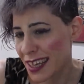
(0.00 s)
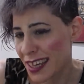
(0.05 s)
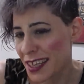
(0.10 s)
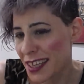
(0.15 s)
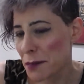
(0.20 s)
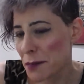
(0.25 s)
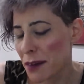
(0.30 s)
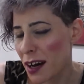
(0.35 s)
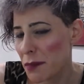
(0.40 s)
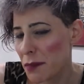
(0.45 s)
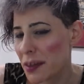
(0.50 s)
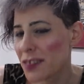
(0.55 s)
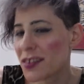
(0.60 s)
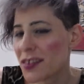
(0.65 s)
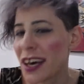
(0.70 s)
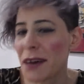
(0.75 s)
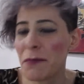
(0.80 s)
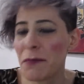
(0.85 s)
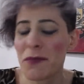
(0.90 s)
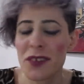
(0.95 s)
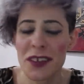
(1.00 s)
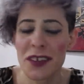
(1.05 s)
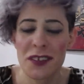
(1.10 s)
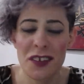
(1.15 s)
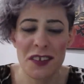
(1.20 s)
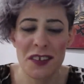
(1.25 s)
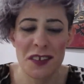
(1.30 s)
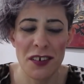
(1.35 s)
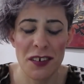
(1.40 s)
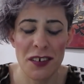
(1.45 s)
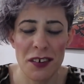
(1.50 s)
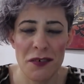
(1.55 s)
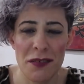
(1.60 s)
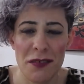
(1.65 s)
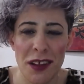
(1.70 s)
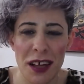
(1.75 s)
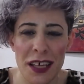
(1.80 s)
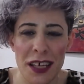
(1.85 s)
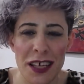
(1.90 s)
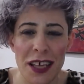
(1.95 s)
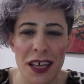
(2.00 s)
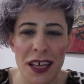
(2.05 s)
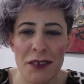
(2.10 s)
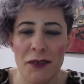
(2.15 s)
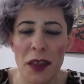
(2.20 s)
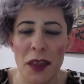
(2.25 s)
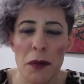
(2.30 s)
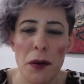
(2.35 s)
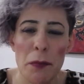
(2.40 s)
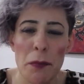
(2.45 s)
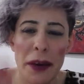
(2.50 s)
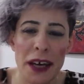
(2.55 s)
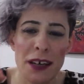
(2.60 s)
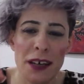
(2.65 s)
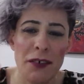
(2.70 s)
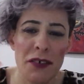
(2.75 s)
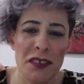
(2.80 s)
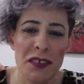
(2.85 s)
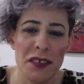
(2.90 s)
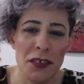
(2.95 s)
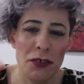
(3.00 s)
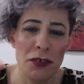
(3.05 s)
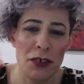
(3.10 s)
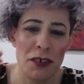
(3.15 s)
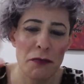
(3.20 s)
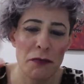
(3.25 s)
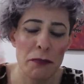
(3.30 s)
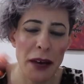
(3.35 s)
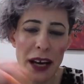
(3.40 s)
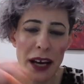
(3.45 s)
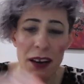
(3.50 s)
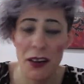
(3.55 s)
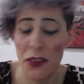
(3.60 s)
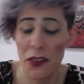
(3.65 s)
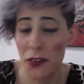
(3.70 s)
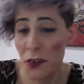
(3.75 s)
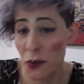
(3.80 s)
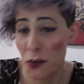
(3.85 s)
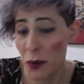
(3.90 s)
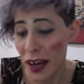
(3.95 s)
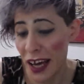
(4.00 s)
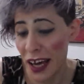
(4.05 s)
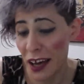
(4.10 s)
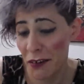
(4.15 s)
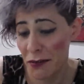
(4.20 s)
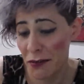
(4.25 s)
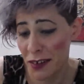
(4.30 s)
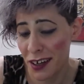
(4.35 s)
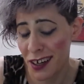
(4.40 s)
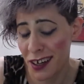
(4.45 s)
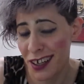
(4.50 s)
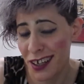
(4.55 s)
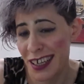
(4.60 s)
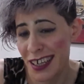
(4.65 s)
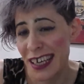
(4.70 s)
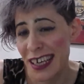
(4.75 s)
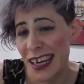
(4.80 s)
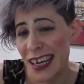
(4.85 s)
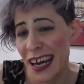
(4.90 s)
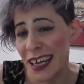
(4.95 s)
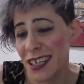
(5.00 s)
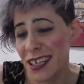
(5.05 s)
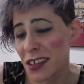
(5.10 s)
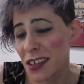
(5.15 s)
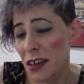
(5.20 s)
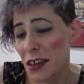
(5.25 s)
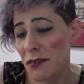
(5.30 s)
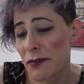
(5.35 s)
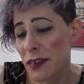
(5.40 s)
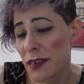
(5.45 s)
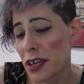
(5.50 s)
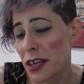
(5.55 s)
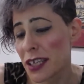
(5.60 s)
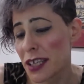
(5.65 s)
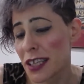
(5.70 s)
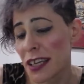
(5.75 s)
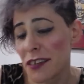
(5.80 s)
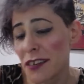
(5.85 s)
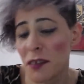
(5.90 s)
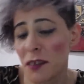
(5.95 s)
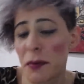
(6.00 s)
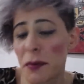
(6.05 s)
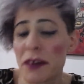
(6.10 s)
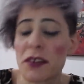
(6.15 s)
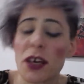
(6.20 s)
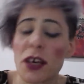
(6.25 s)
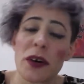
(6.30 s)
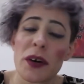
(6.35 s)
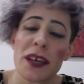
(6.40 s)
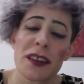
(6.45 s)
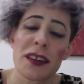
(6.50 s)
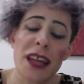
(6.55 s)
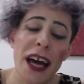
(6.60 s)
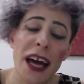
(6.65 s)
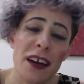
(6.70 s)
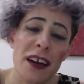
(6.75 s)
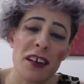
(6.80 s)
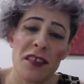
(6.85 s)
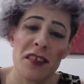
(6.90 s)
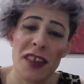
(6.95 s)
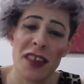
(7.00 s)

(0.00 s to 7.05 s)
You might be tempted to sort of like give them a bit of sort of mouth or whatever. And I don't feel you need to be doing that, because